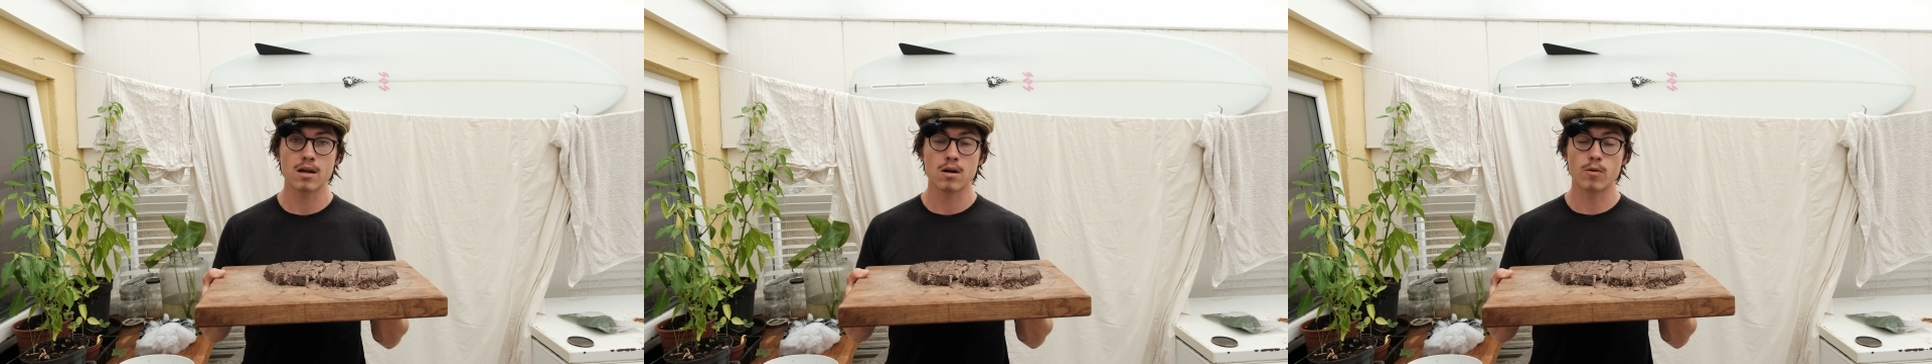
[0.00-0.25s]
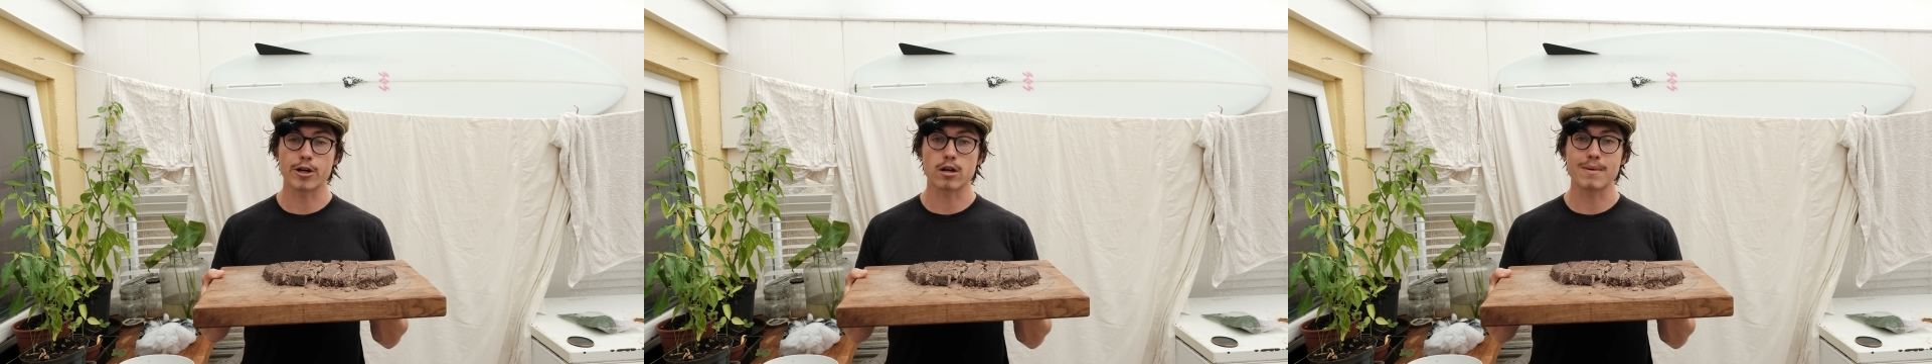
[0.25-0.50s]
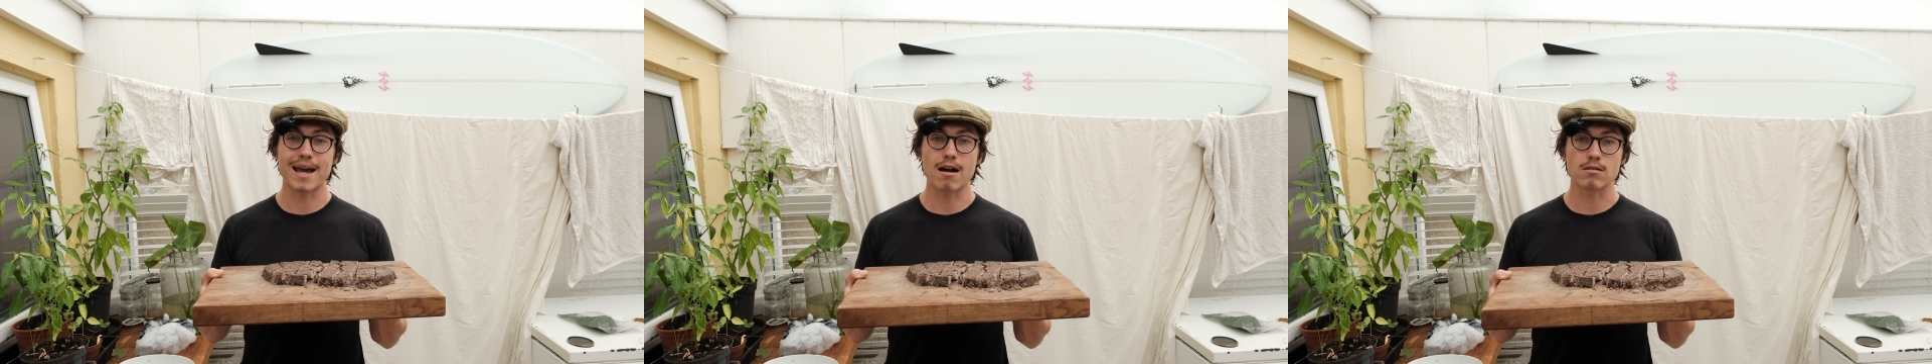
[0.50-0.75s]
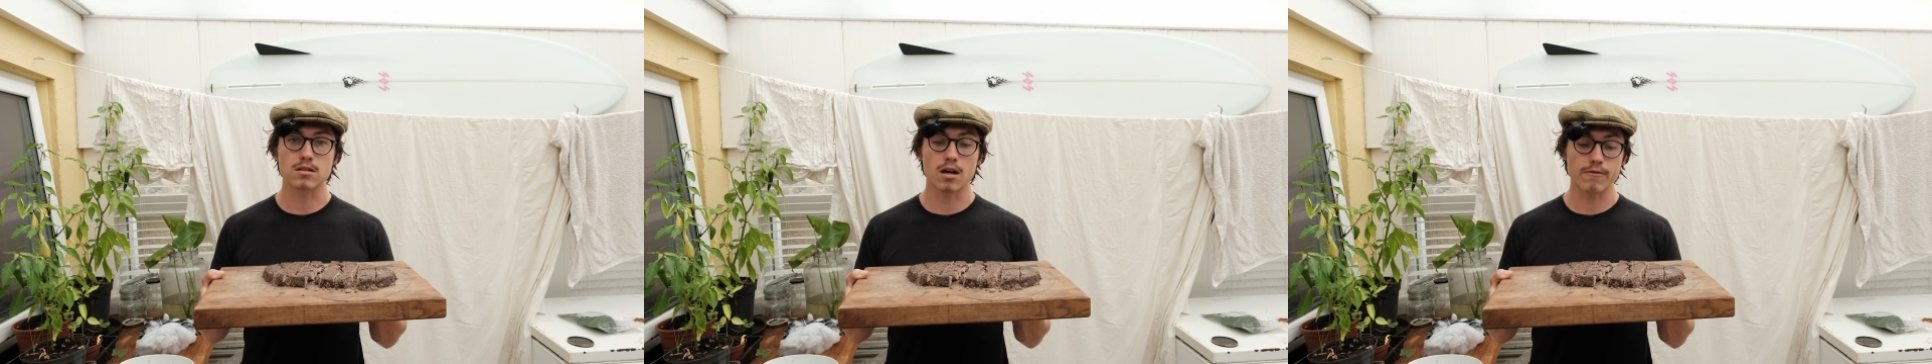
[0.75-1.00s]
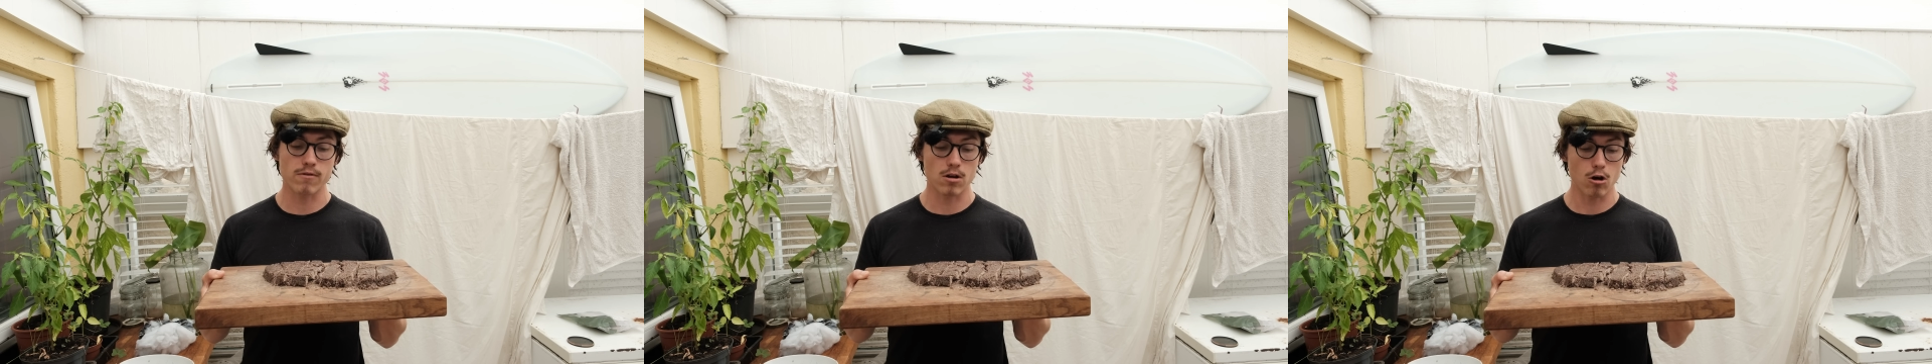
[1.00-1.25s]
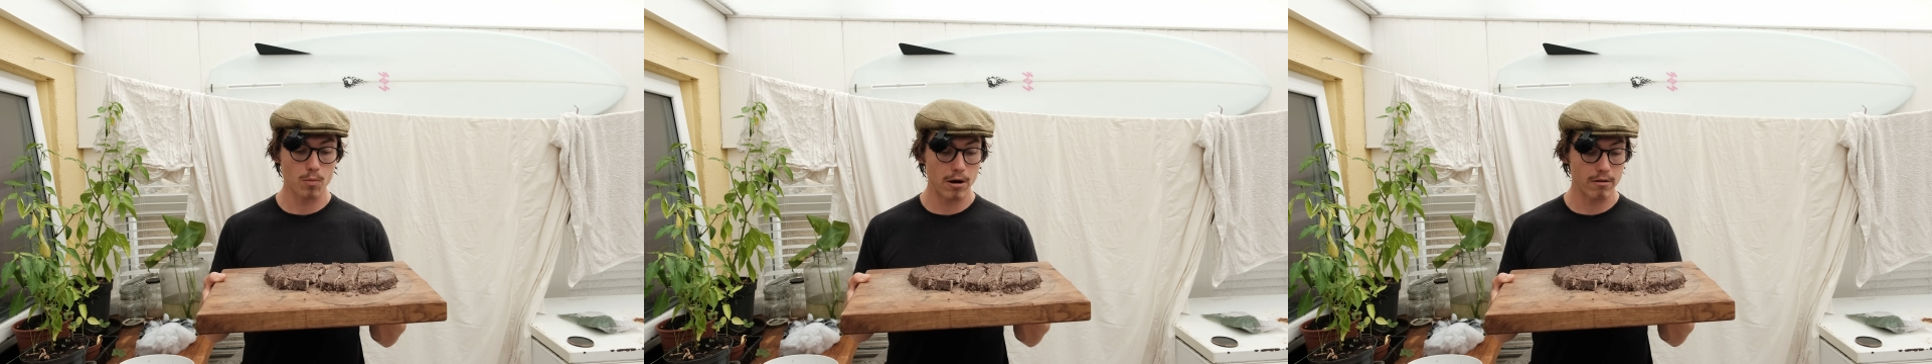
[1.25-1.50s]
where you're going to be outside for a
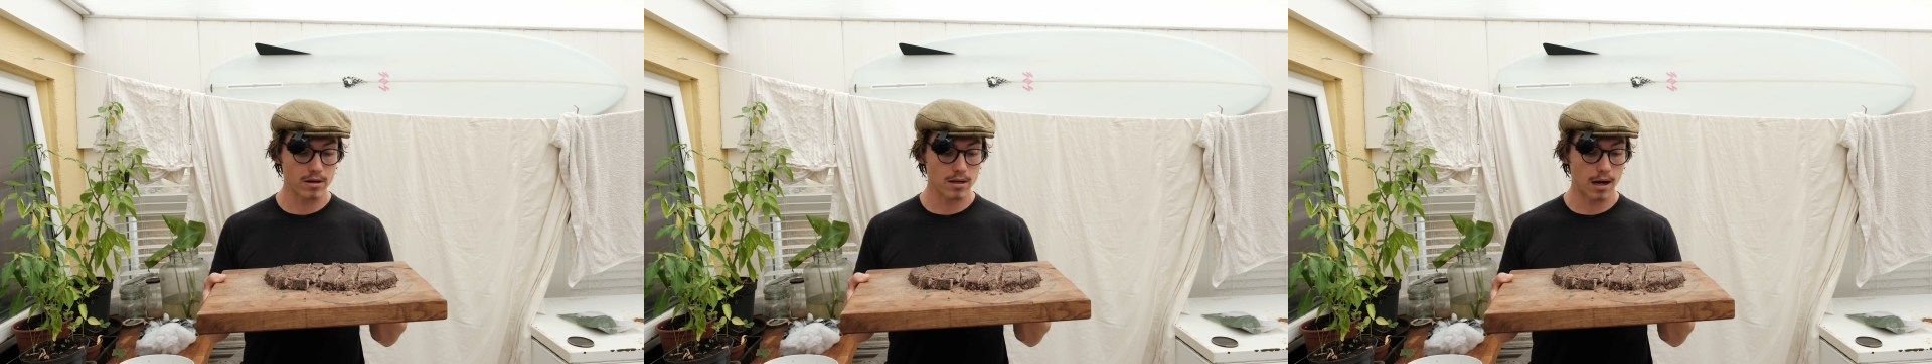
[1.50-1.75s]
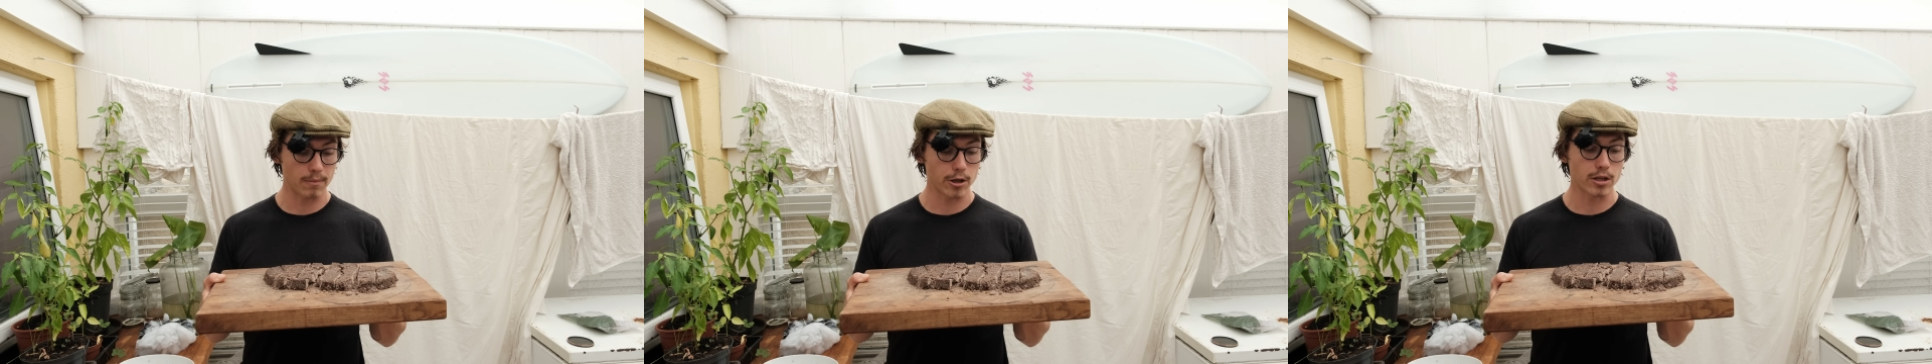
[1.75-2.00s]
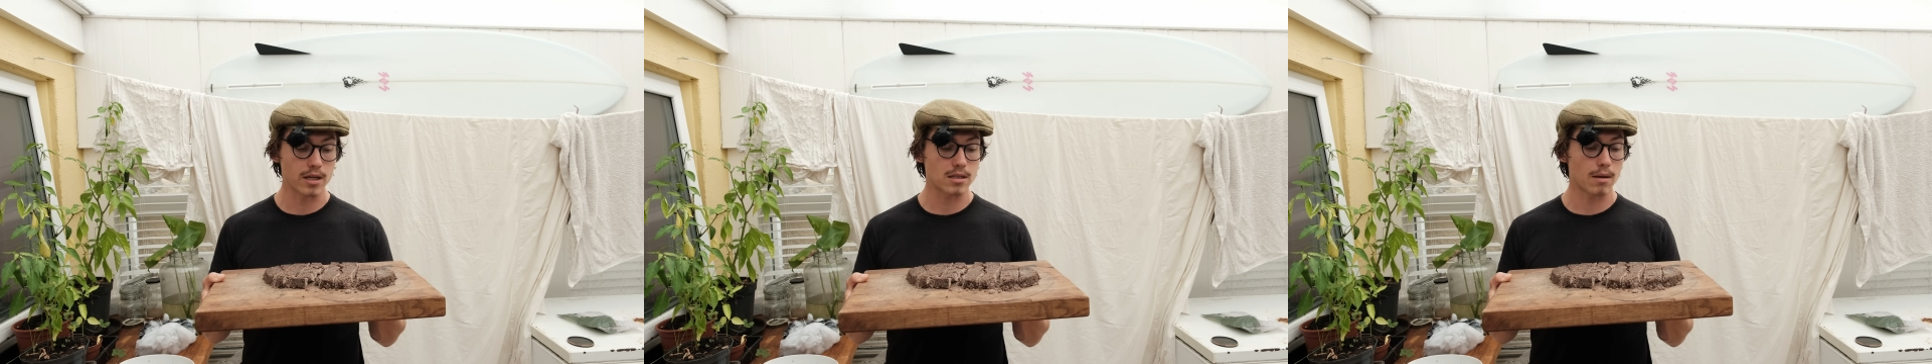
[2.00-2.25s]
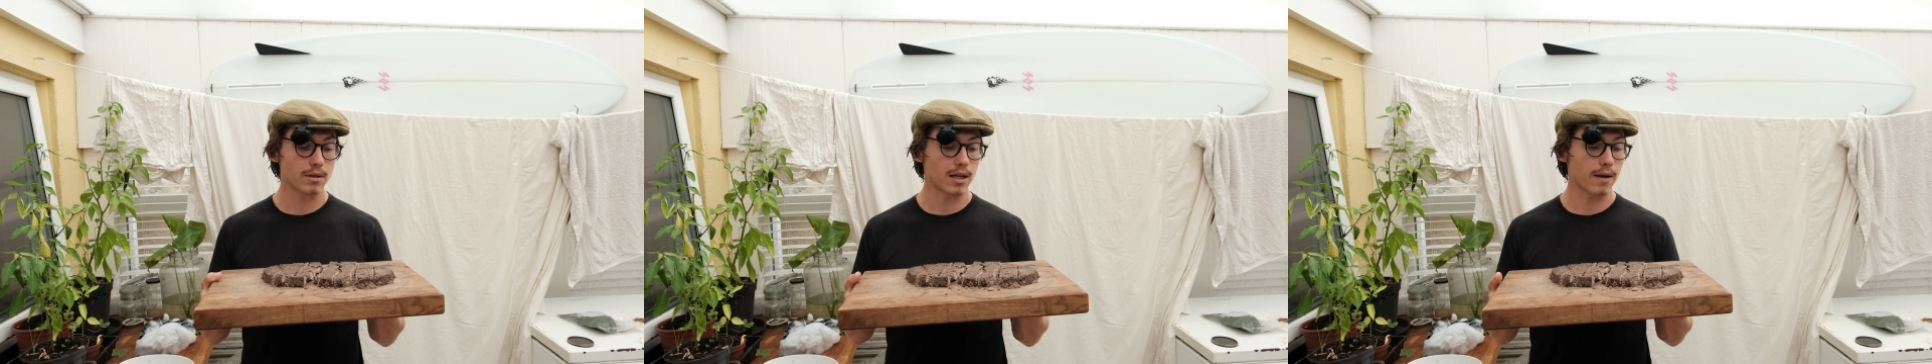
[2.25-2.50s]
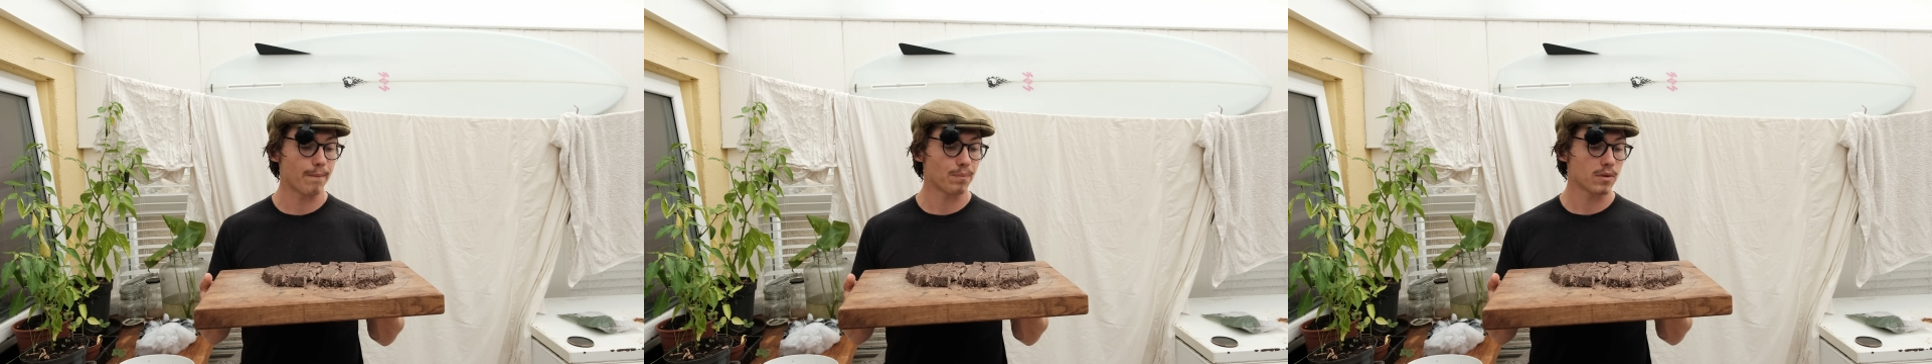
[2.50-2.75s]
long period of time, that you need something that